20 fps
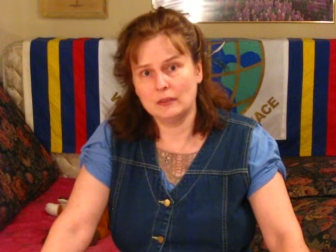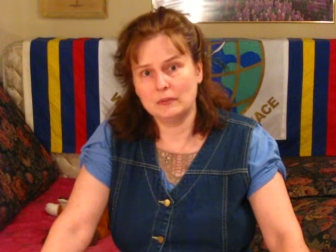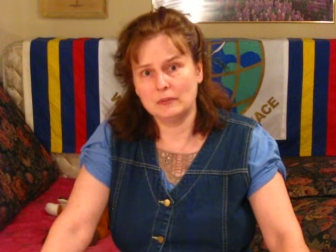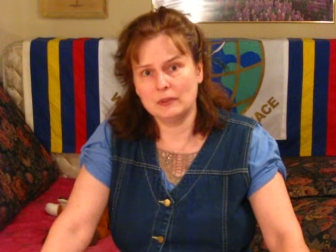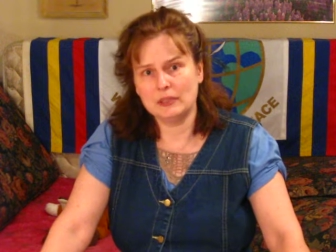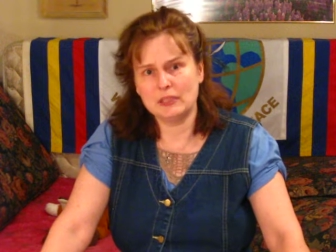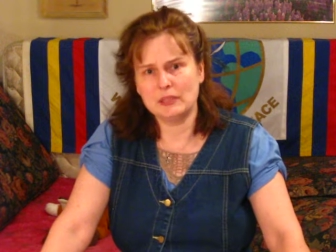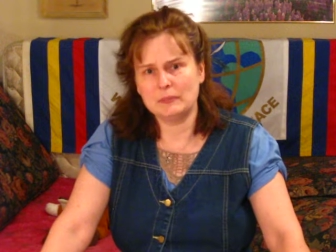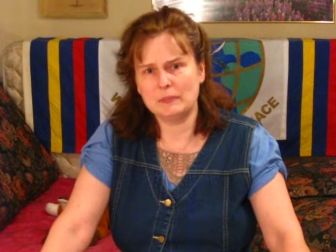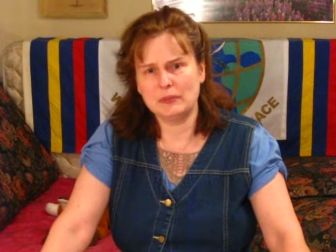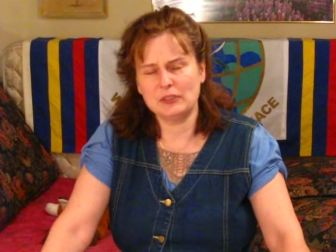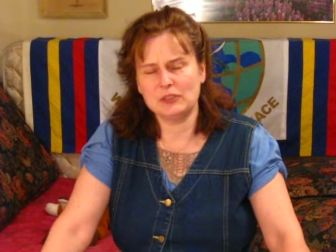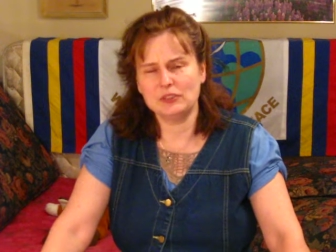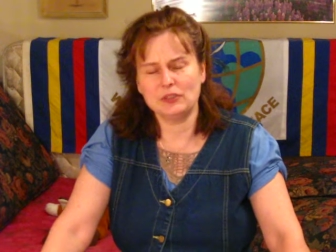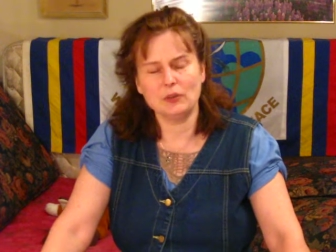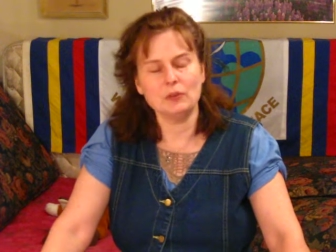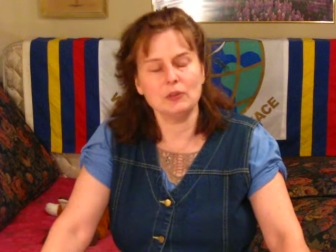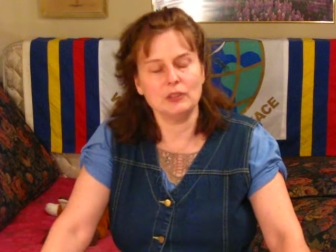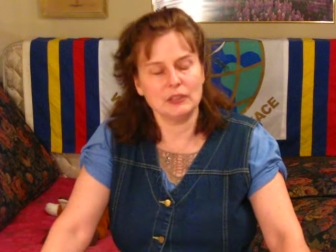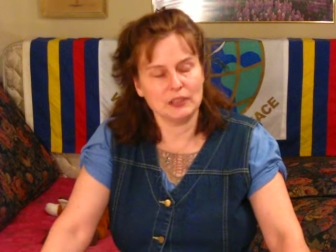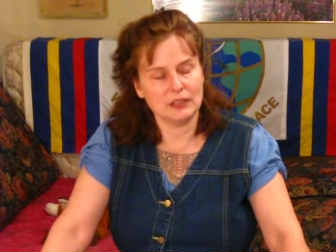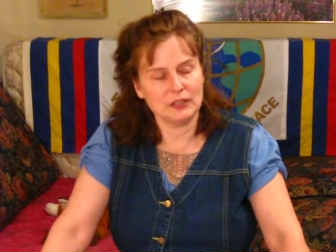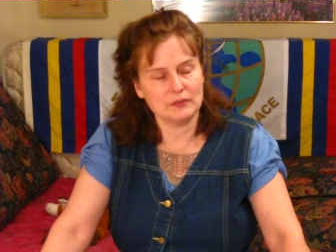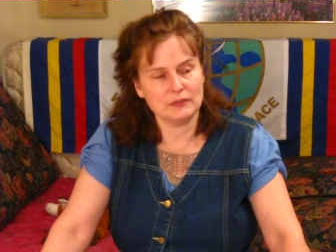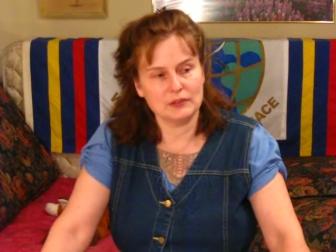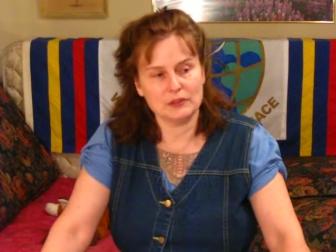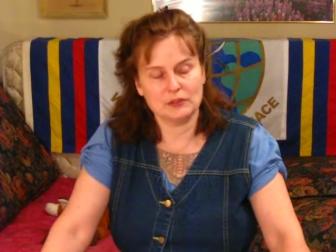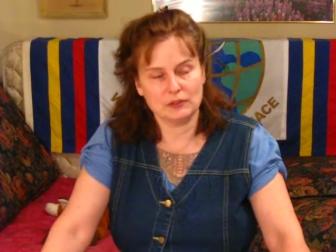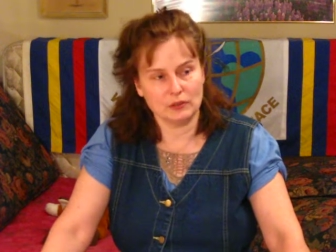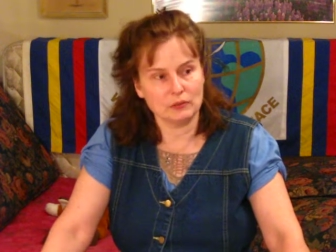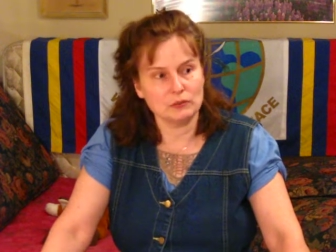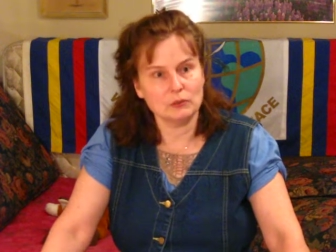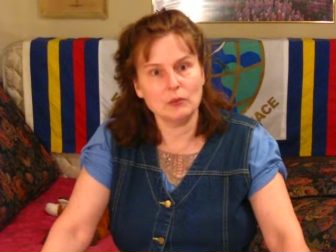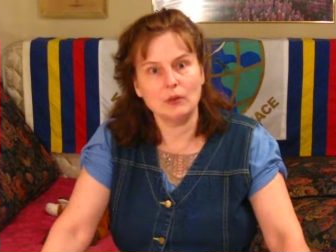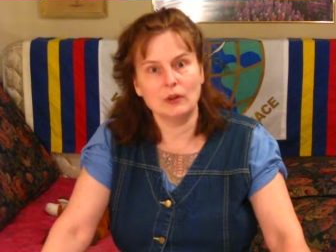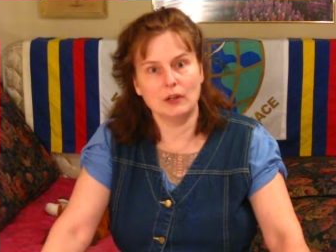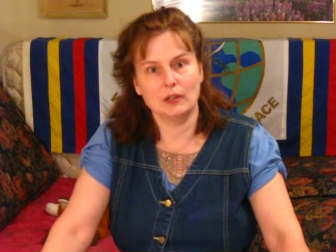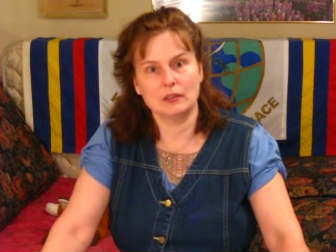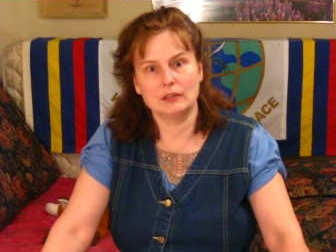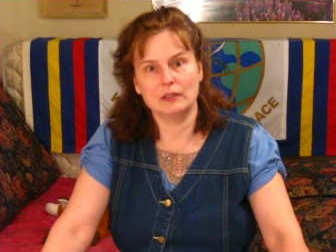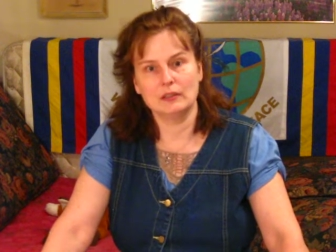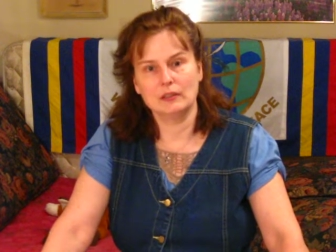when it's been so clear for so long